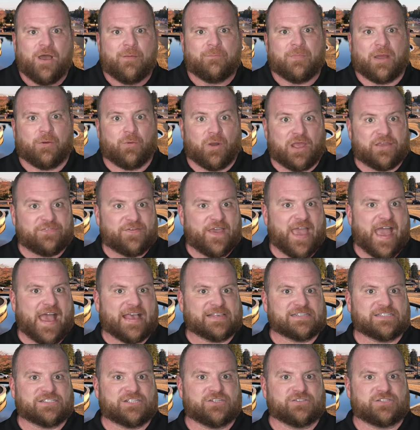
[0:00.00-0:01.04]
My wife
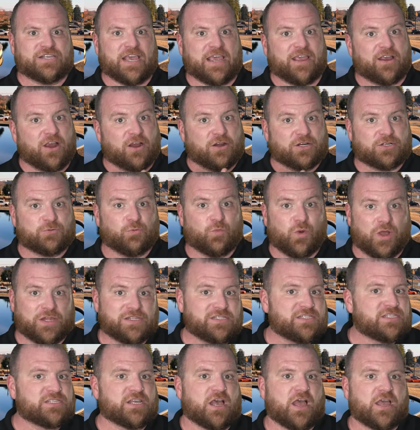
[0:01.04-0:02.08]
has to take our
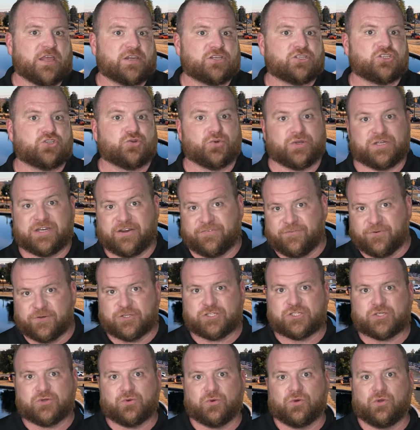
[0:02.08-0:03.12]
one son to a
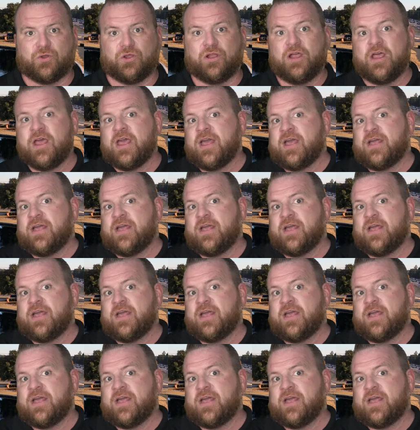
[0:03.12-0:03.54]
different school